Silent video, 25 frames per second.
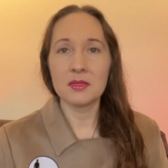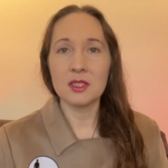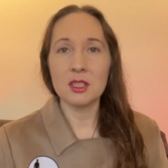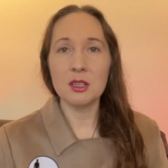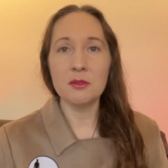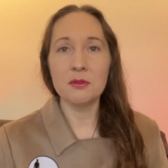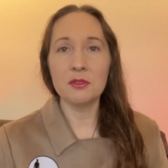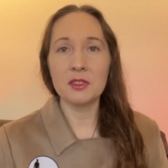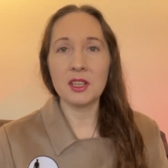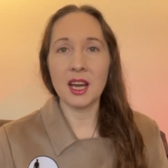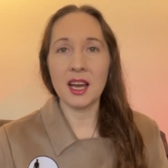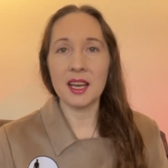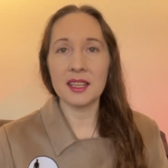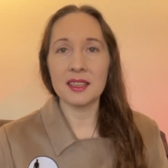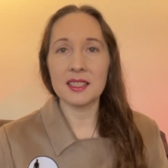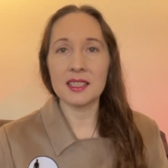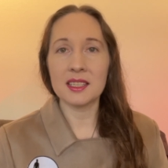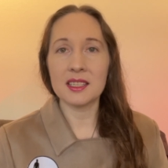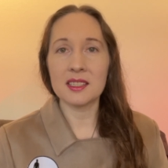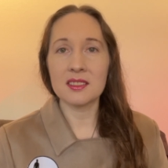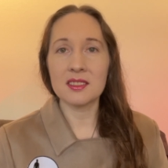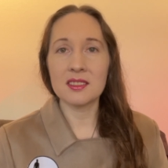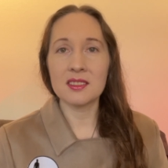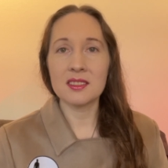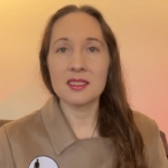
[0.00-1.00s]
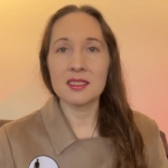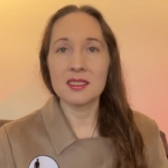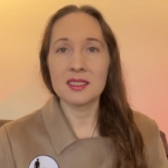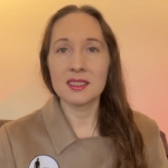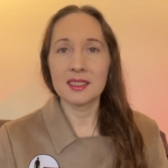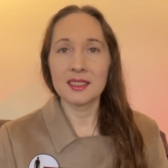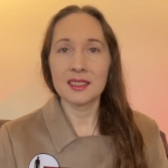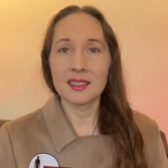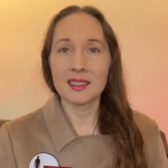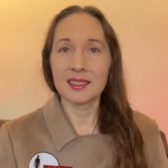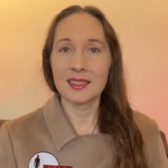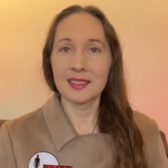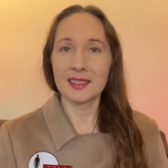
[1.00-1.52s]
You've got this.
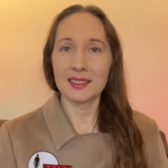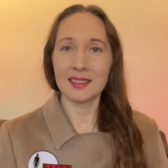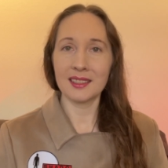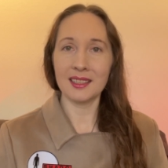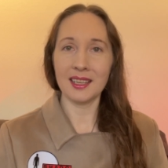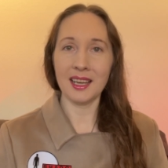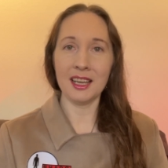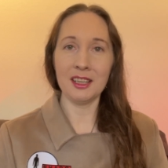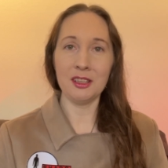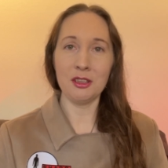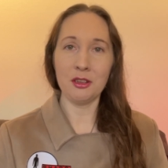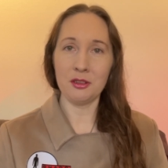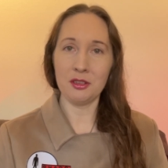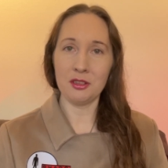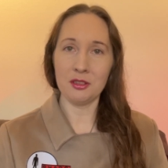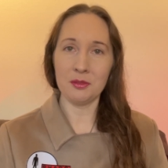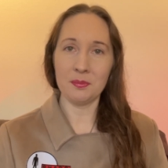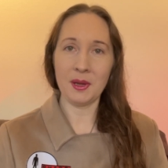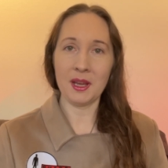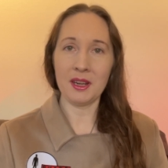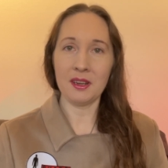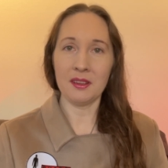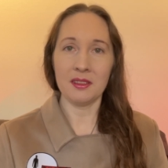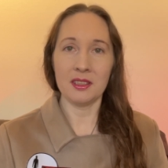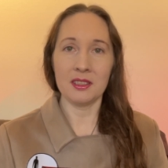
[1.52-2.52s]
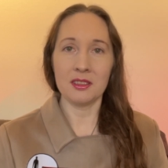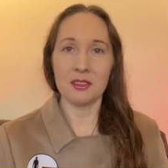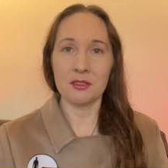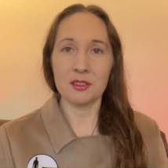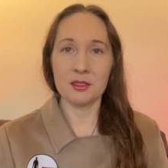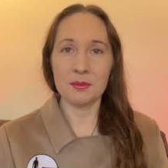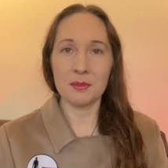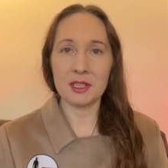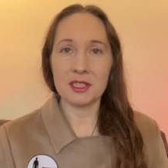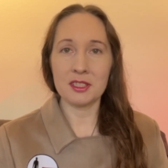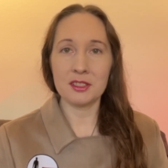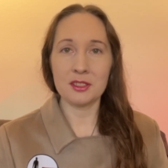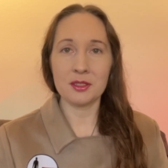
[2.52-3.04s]
I know you're better than those
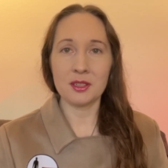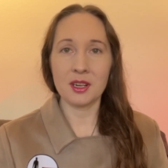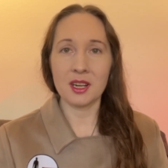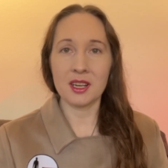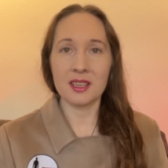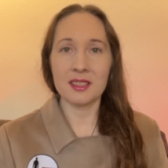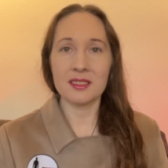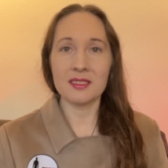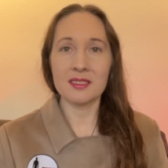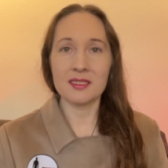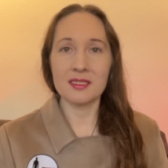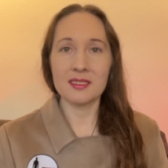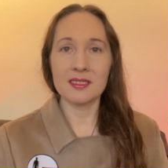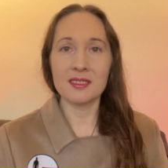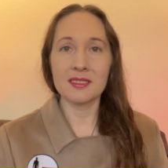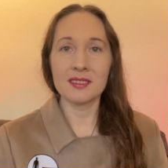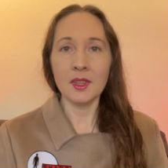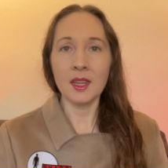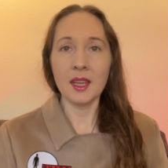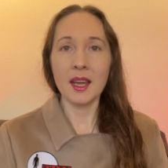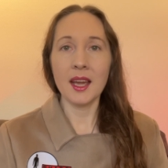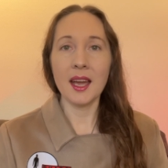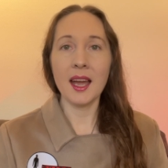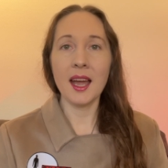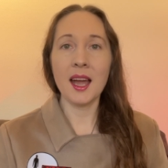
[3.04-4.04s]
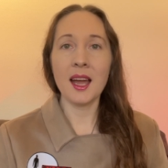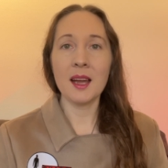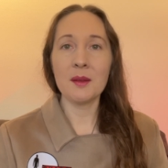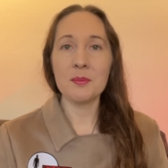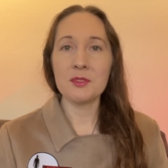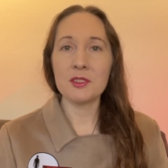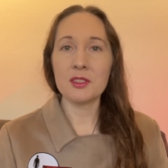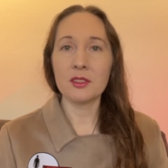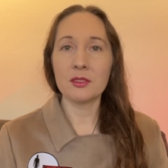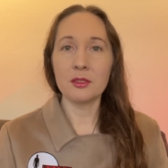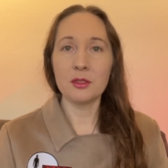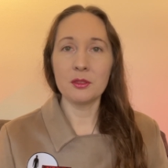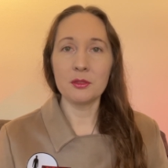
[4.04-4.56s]
Mysterons.
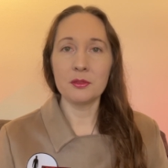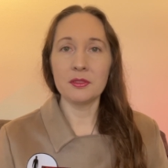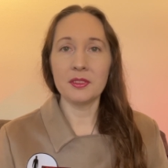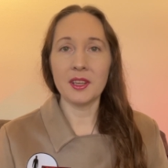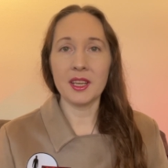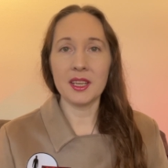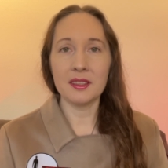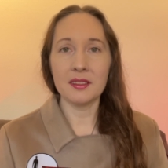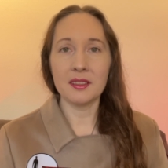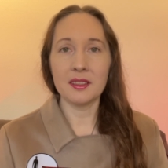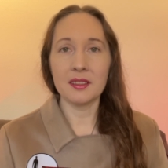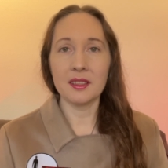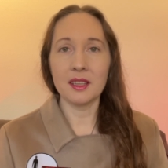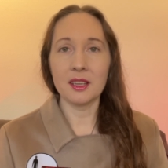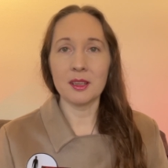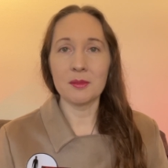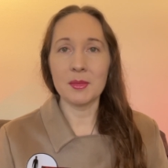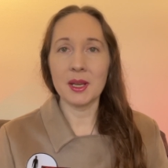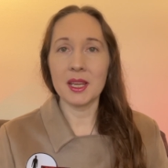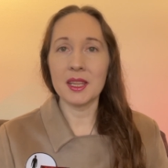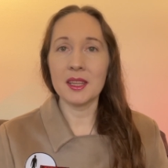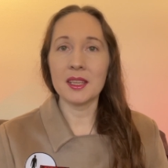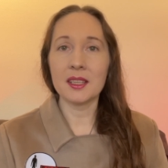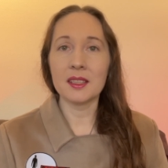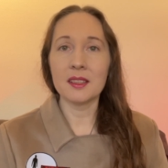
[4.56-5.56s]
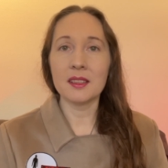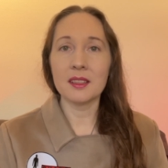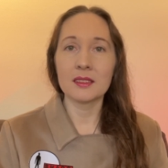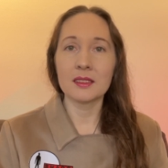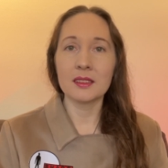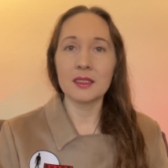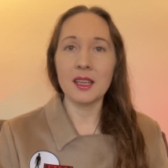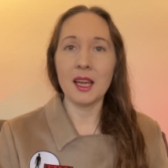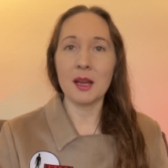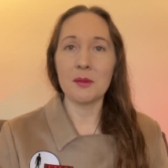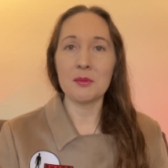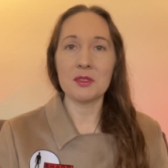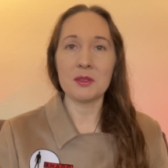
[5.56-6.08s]
Absolute faith in them. And then
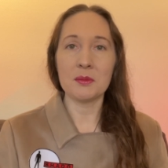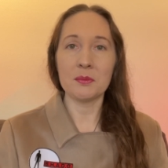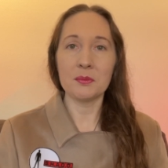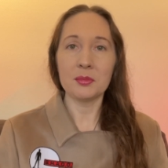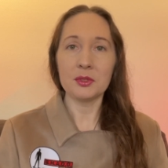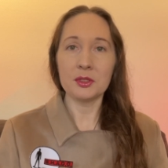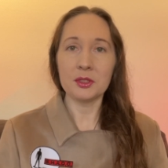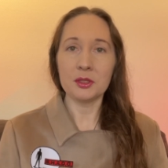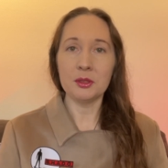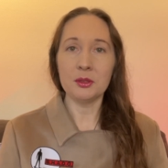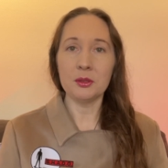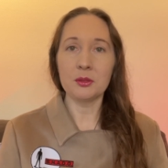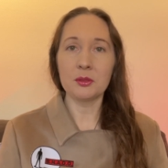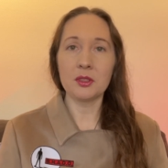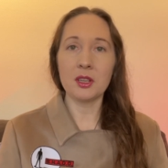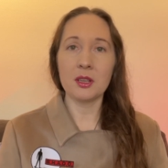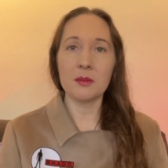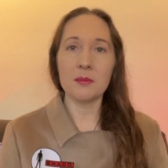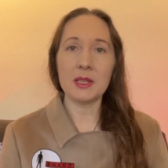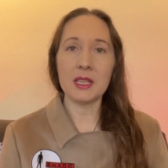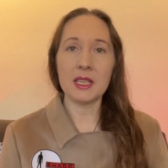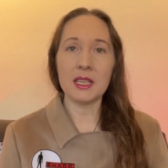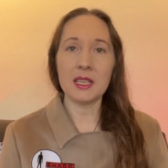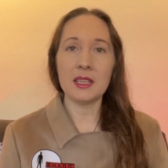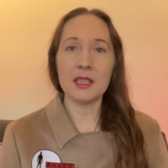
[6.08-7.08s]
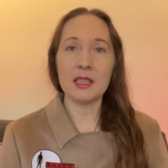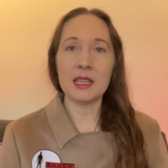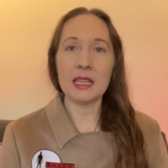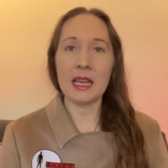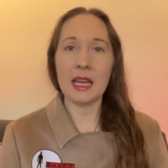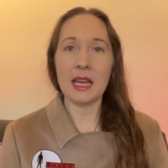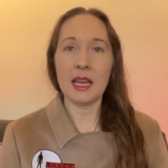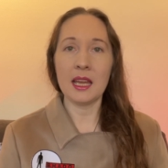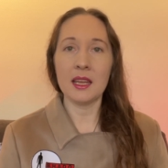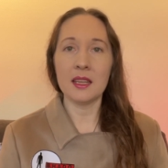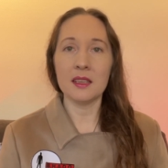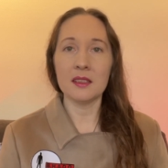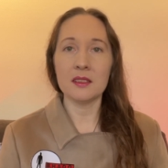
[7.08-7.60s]
Captain Blue coming in at the
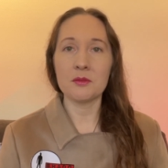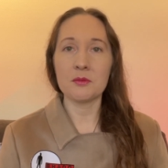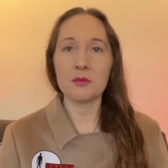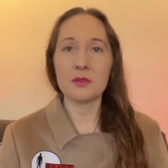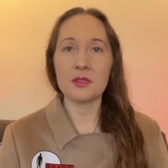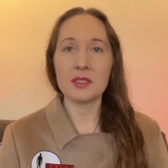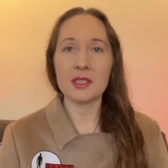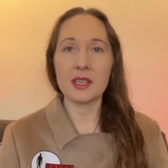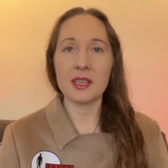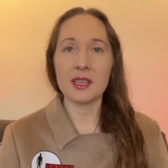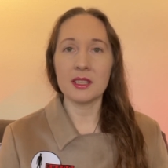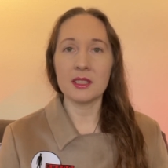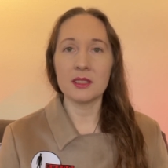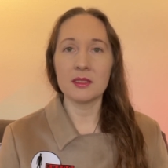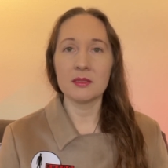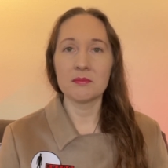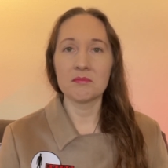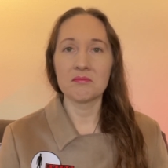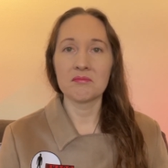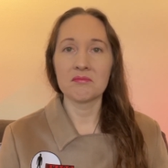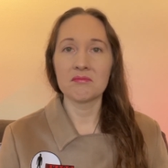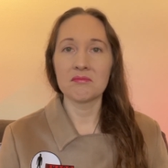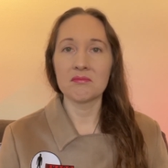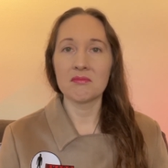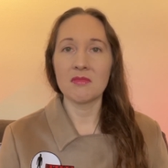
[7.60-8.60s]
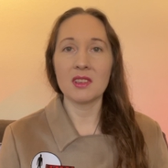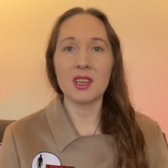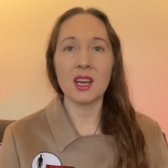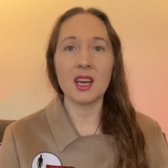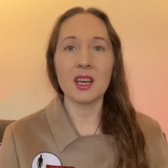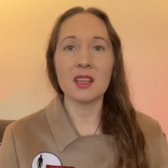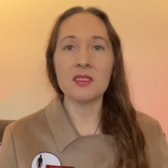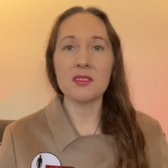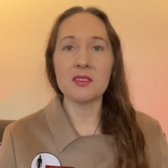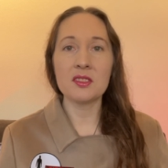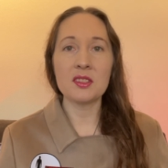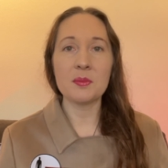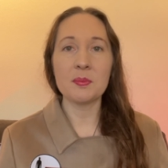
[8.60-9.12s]
end was like
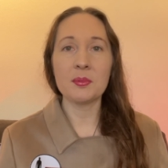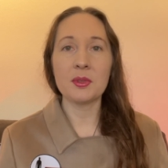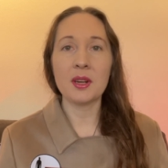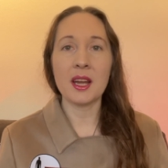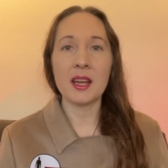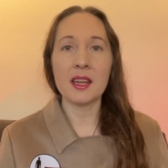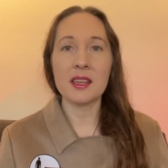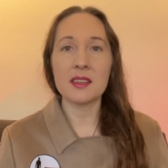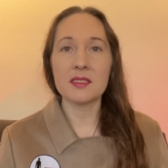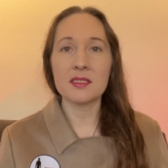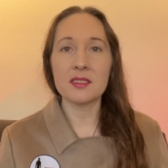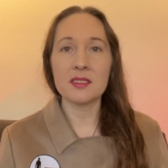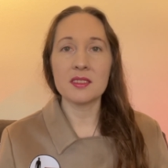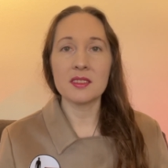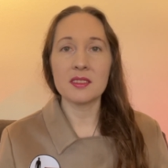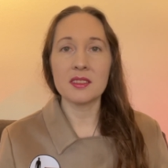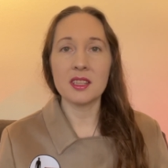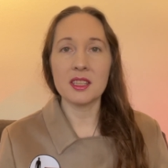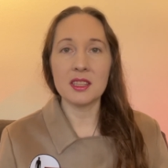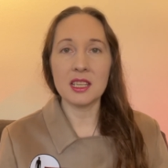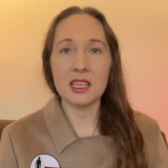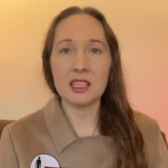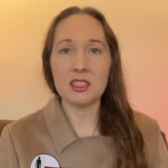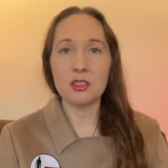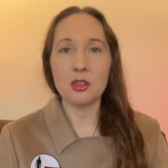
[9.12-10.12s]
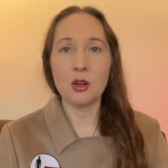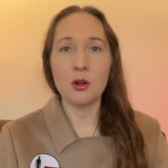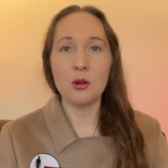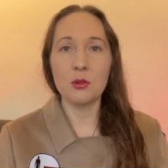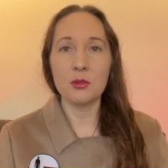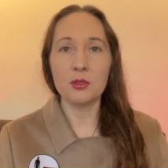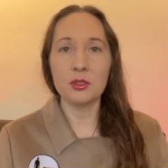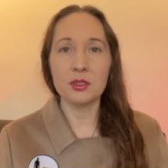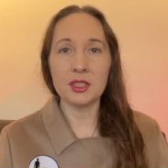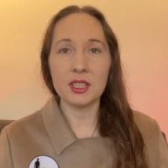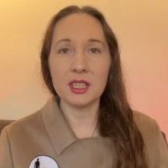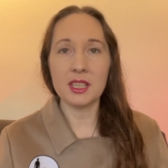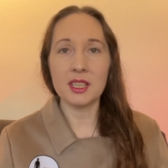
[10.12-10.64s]
unsurprised that they
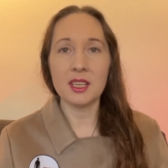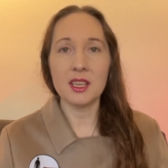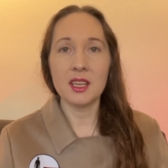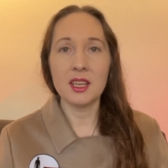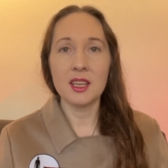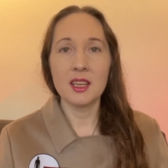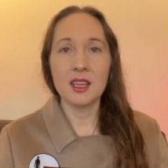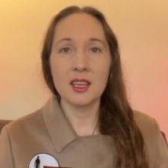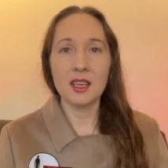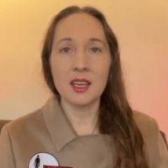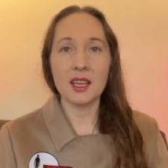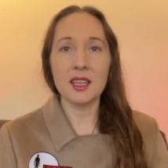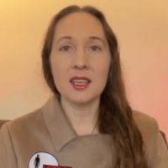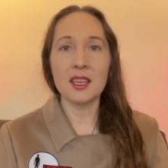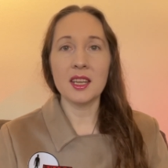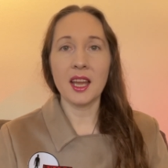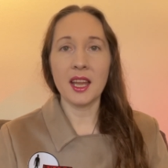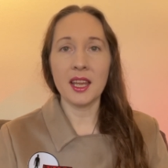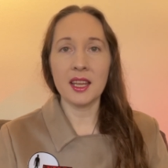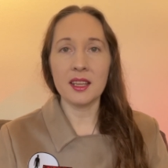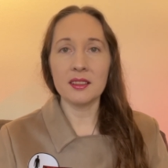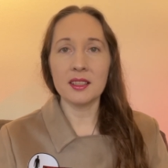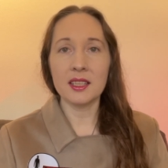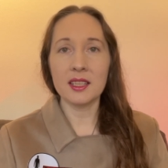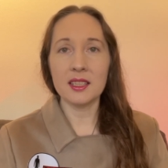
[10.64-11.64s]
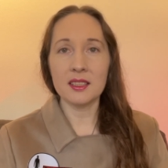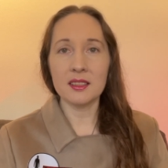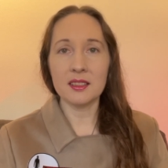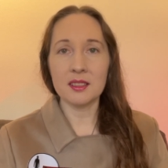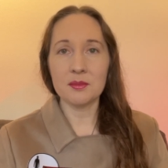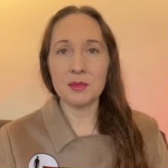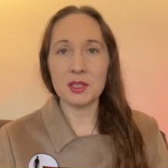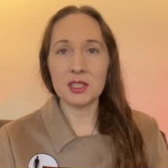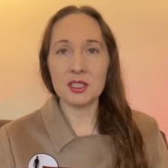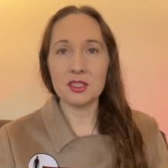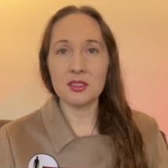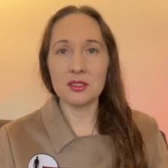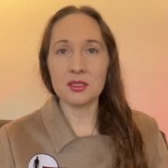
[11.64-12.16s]
totally annihilated the
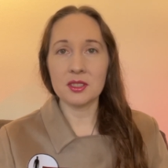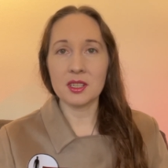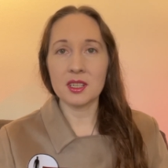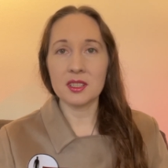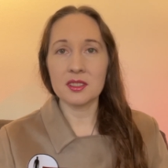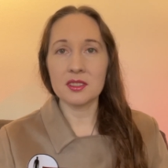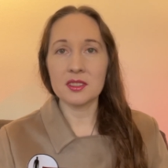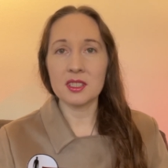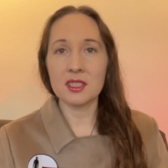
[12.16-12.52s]
Mysterons.